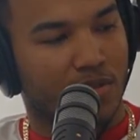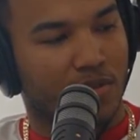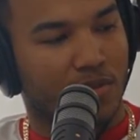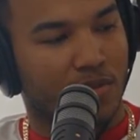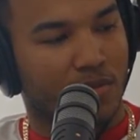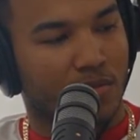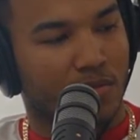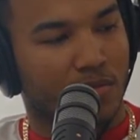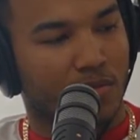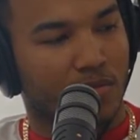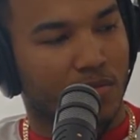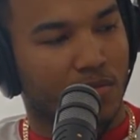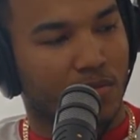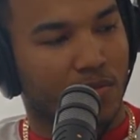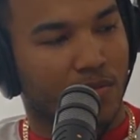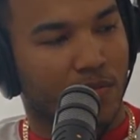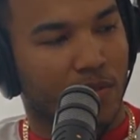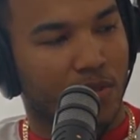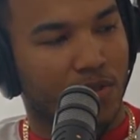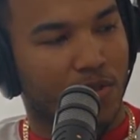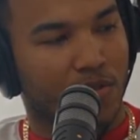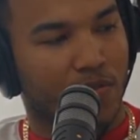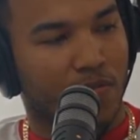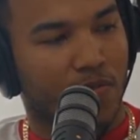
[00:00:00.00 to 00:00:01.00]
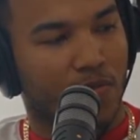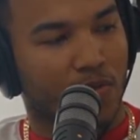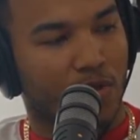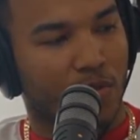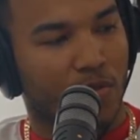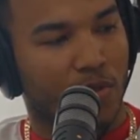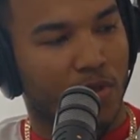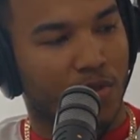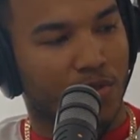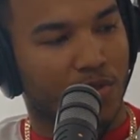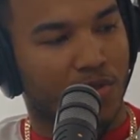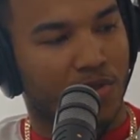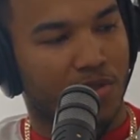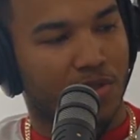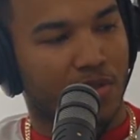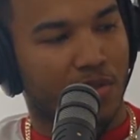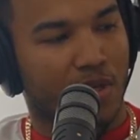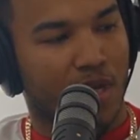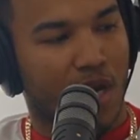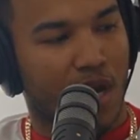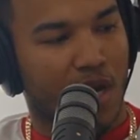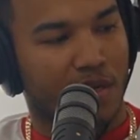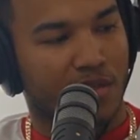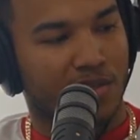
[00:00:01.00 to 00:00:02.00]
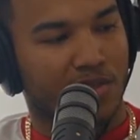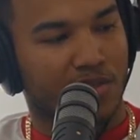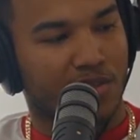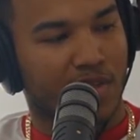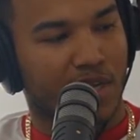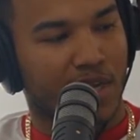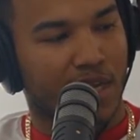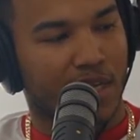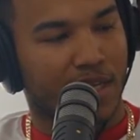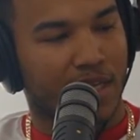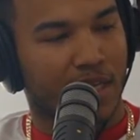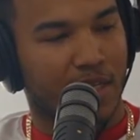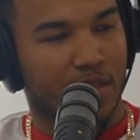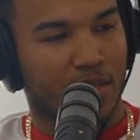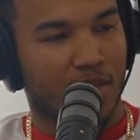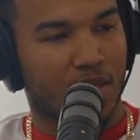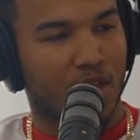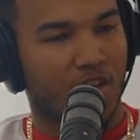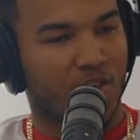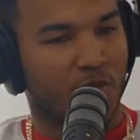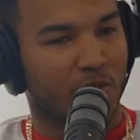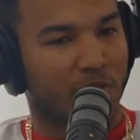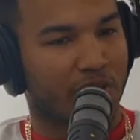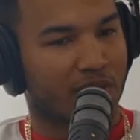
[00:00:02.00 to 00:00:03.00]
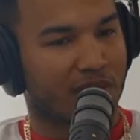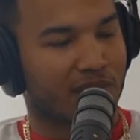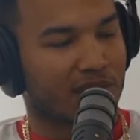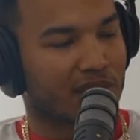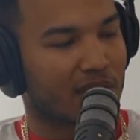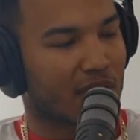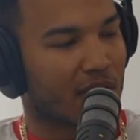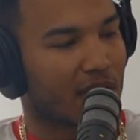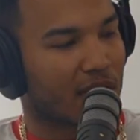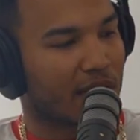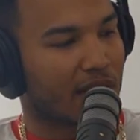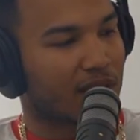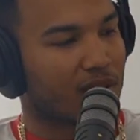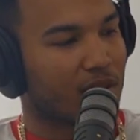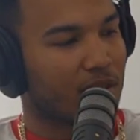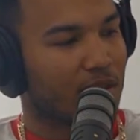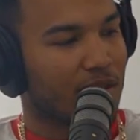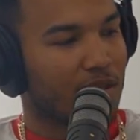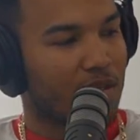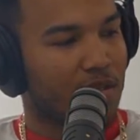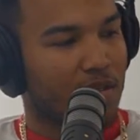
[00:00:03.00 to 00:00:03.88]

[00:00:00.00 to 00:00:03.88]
So first and foremost, I understand that the government is not